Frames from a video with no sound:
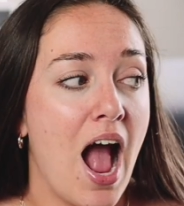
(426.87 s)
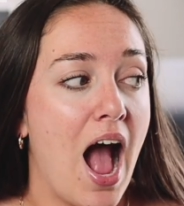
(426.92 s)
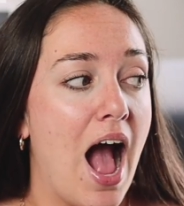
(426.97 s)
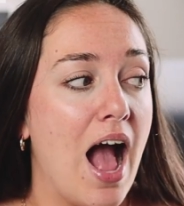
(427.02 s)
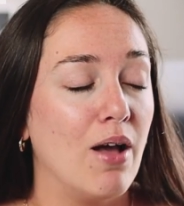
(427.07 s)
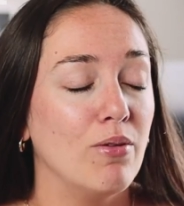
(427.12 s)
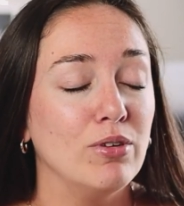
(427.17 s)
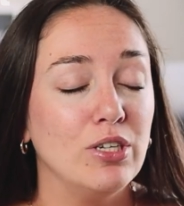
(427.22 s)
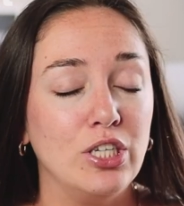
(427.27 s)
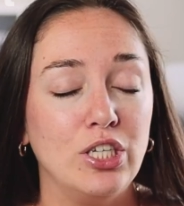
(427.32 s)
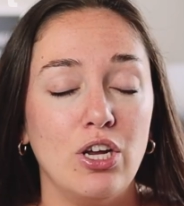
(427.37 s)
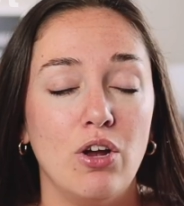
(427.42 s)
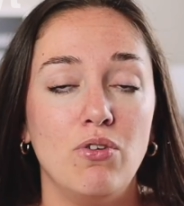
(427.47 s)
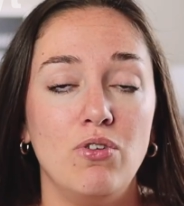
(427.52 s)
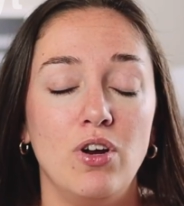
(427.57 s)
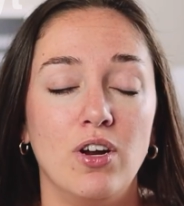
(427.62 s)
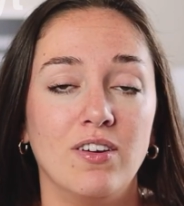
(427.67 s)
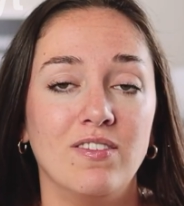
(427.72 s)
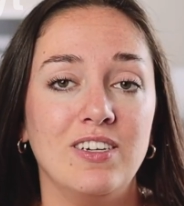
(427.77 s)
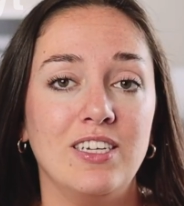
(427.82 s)
I was so
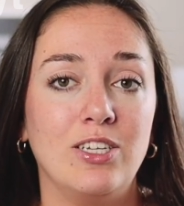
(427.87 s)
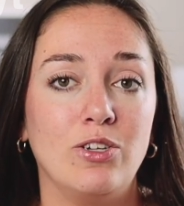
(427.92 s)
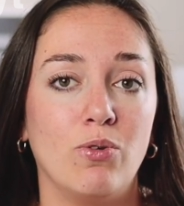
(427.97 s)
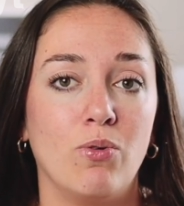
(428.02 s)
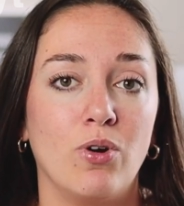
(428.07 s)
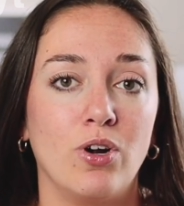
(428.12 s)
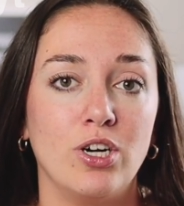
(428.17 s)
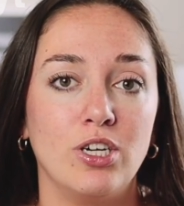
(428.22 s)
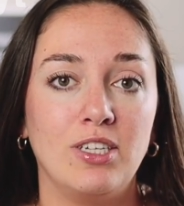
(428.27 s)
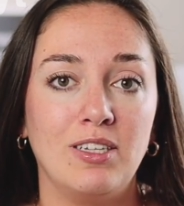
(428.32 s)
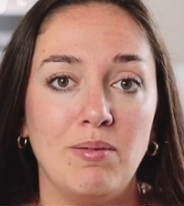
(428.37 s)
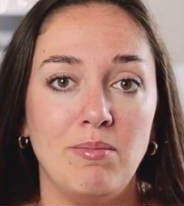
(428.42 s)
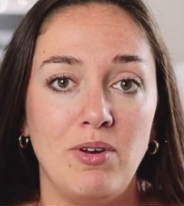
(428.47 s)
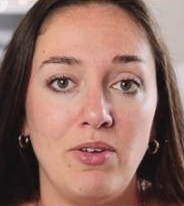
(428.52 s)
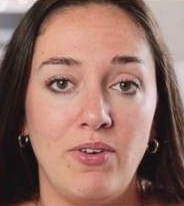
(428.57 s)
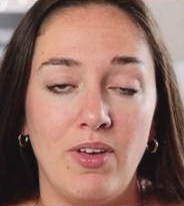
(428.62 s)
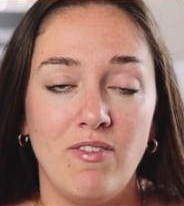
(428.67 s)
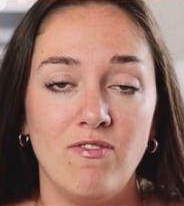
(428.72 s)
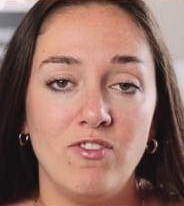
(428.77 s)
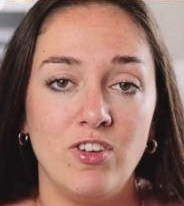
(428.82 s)
nervous to order some
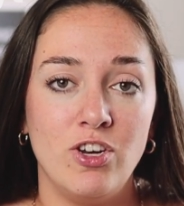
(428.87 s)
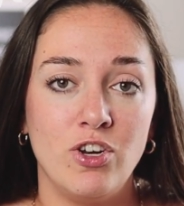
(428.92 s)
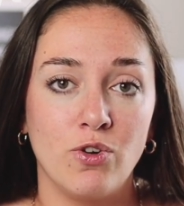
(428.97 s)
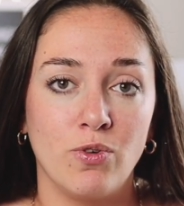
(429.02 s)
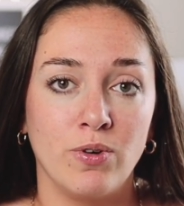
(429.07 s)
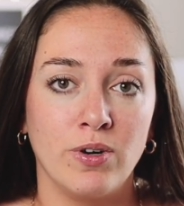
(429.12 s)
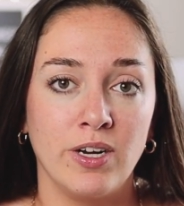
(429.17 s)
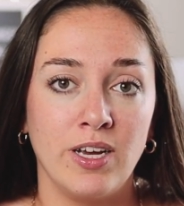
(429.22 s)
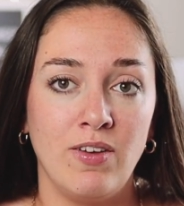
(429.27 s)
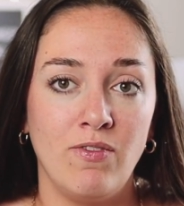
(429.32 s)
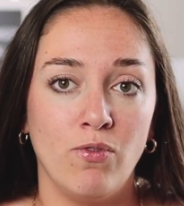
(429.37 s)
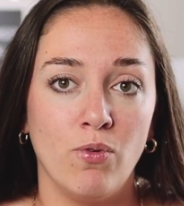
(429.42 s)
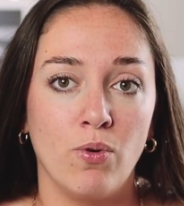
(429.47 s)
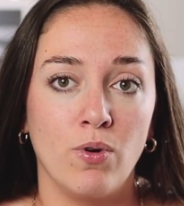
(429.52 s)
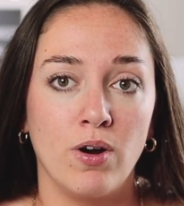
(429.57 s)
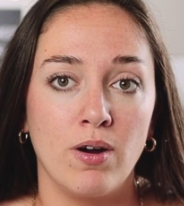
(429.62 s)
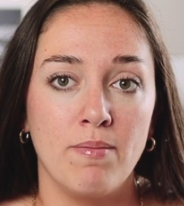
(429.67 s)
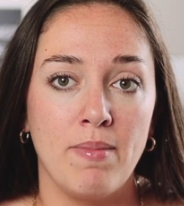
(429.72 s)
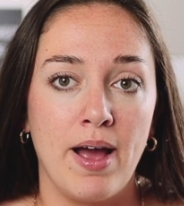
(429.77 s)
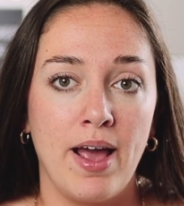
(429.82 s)
new inventory
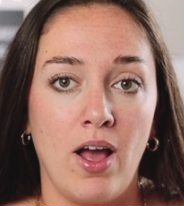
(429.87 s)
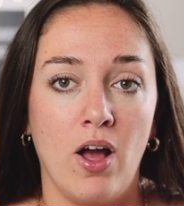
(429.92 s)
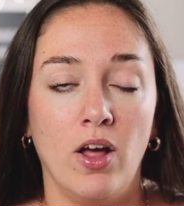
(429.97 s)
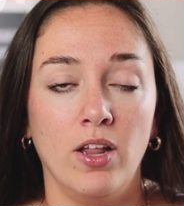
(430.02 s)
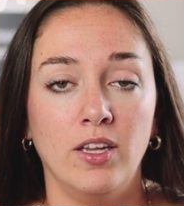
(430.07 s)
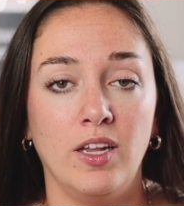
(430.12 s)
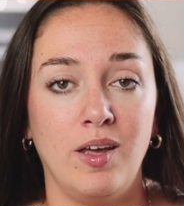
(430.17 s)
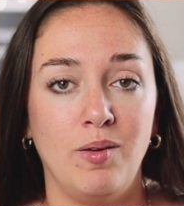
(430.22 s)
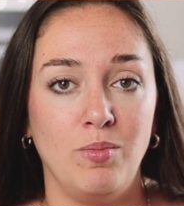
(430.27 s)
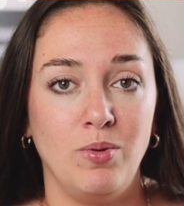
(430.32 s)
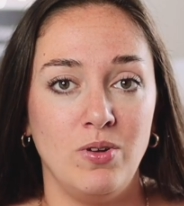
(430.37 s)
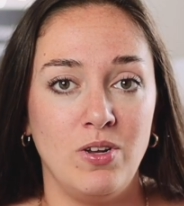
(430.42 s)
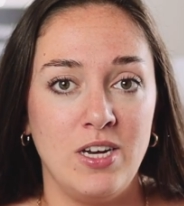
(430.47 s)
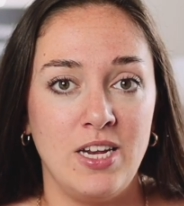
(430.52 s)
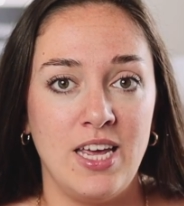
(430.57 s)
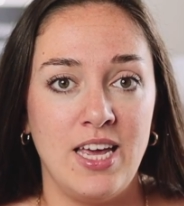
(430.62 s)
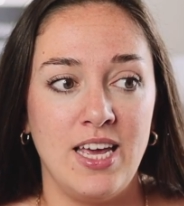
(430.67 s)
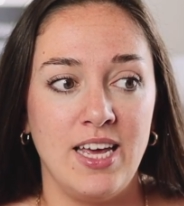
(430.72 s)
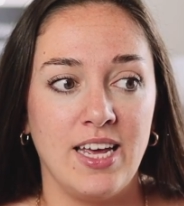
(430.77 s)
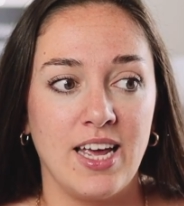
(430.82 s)
for my online
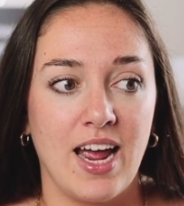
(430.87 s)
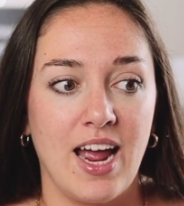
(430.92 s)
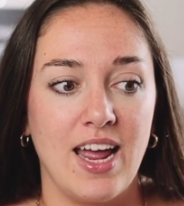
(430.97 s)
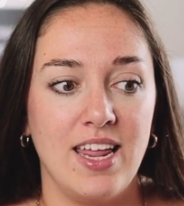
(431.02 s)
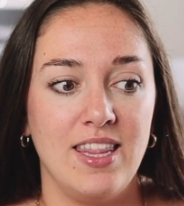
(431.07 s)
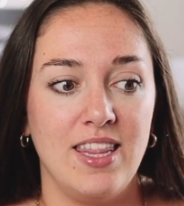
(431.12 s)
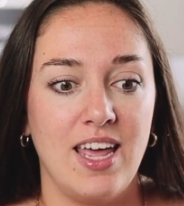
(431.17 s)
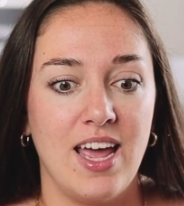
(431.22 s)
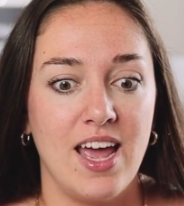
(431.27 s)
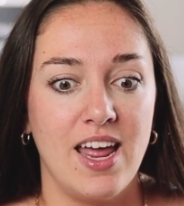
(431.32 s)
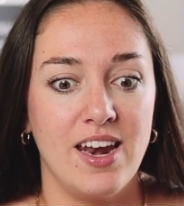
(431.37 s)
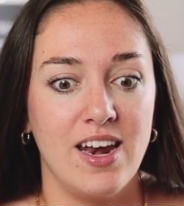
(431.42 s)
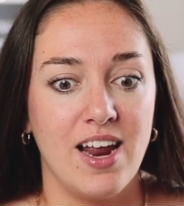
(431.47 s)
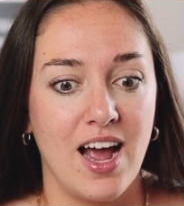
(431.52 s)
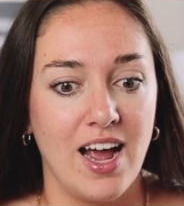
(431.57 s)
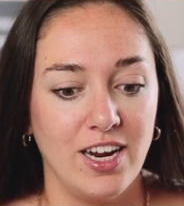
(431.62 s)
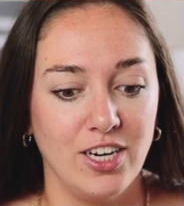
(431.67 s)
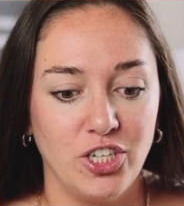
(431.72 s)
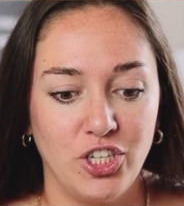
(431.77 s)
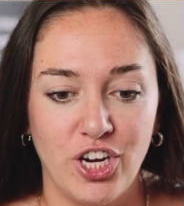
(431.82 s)
boutique, and then
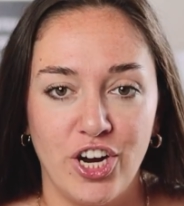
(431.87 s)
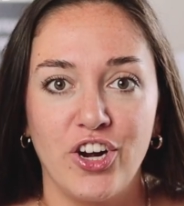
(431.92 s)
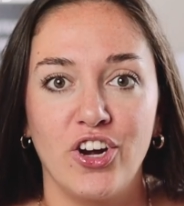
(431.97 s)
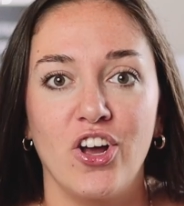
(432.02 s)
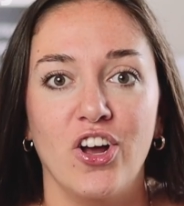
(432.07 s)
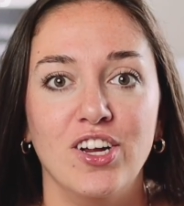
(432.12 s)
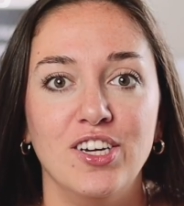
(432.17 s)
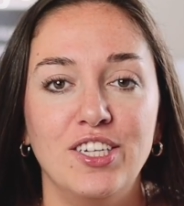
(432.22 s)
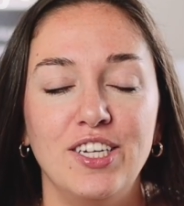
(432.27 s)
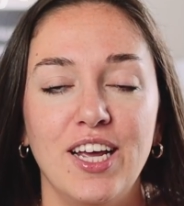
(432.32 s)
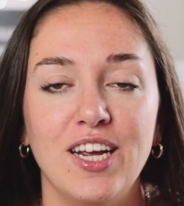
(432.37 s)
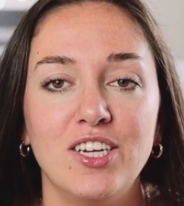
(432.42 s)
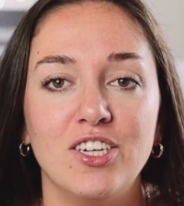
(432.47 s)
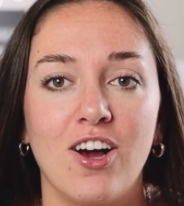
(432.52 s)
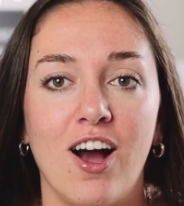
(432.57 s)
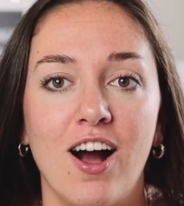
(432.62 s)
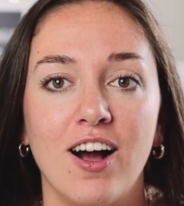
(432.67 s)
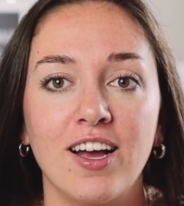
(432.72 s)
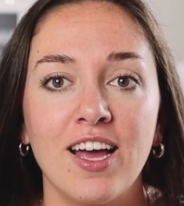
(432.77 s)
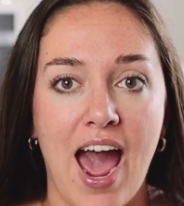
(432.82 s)
I shared it on
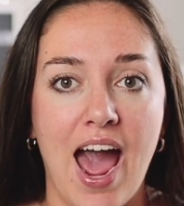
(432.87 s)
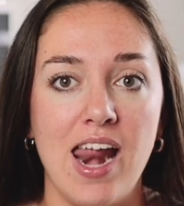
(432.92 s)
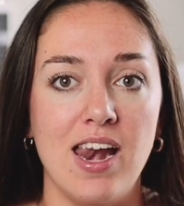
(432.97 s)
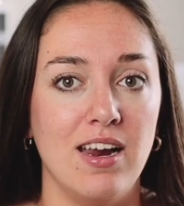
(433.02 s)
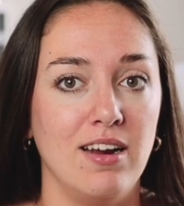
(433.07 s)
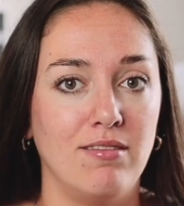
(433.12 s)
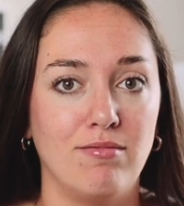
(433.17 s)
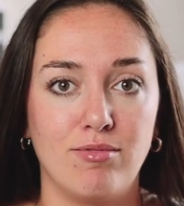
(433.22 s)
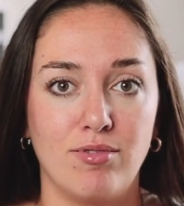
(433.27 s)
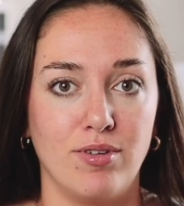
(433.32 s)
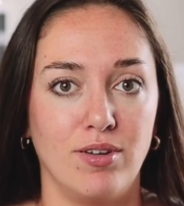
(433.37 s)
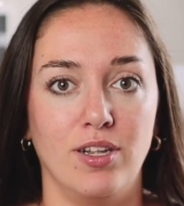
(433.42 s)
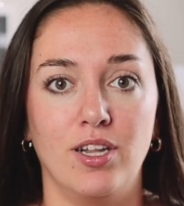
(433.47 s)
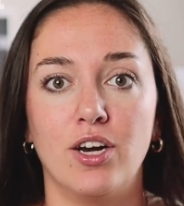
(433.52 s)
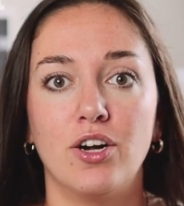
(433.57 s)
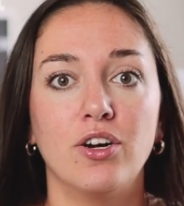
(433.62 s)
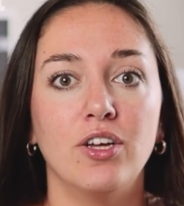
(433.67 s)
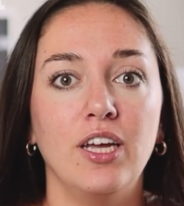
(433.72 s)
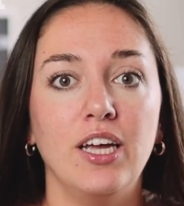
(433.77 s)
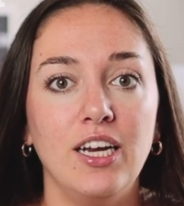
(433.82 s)
TikTok and it's
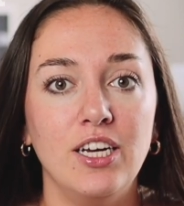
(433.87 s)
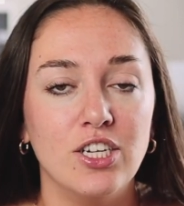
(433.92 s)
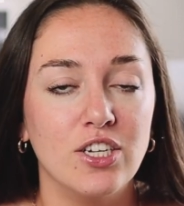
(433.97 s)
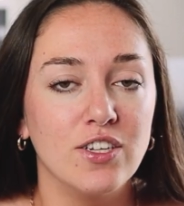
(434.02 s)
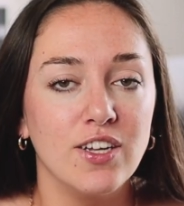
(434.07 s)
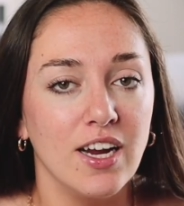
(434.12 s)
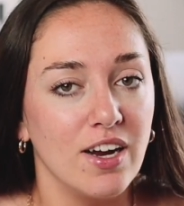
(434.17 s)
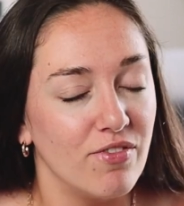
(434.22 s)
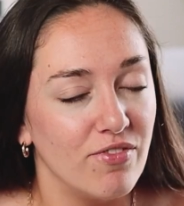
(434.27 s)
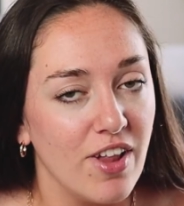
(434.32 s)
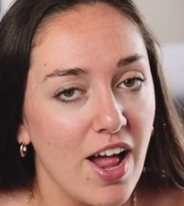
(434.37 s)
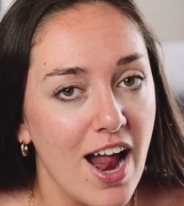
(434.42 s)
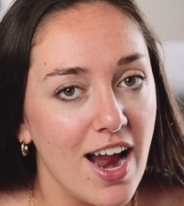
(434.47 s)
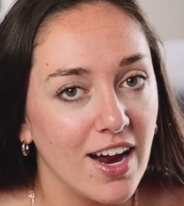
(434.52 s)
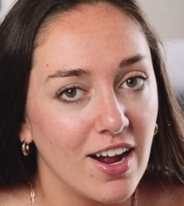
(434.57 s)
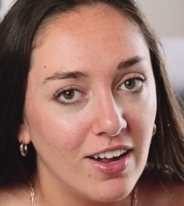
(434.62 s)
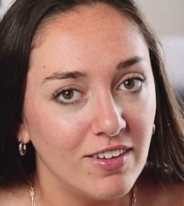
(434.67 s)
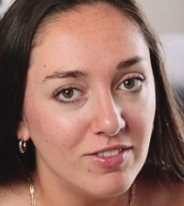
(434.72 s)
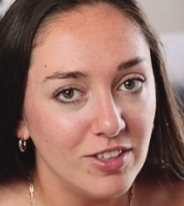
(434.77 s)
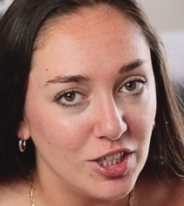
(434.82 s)
literally just like
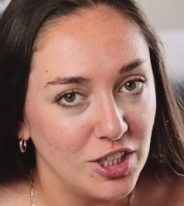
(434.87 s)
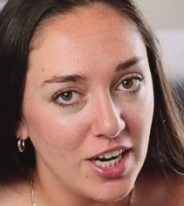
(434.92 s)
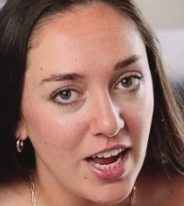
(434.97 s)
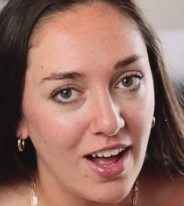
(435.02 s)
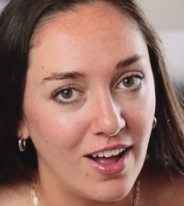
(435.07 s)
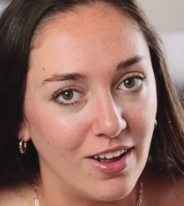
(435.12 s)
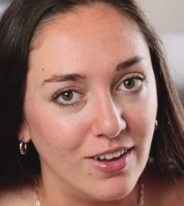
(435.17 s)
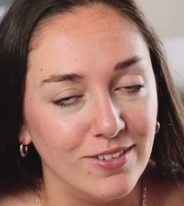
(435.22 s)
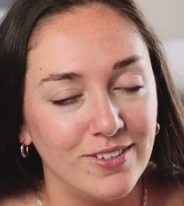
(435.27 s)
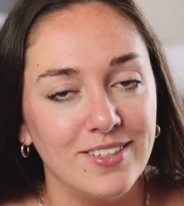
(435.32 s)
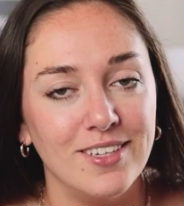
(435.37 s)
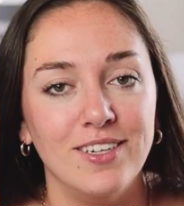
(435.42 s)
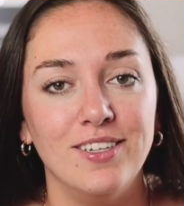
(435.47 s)
flying off the shelves.